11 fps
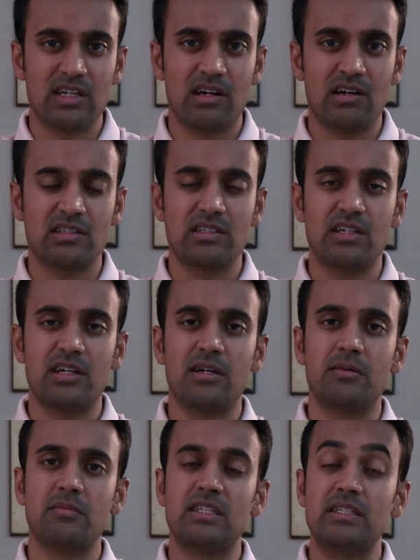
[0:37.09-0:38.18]

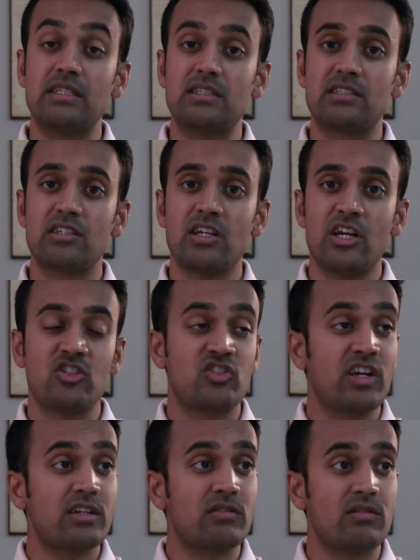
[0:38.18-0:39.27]
on in this
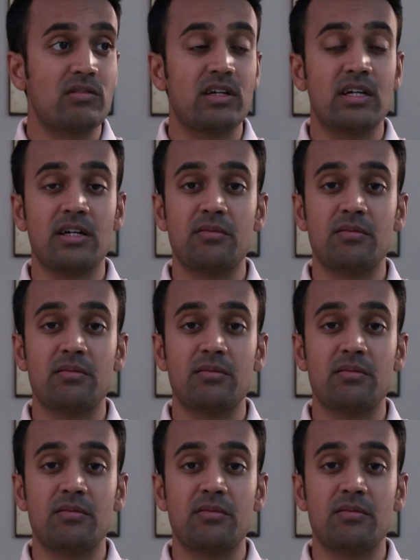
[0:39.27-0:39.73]
channel.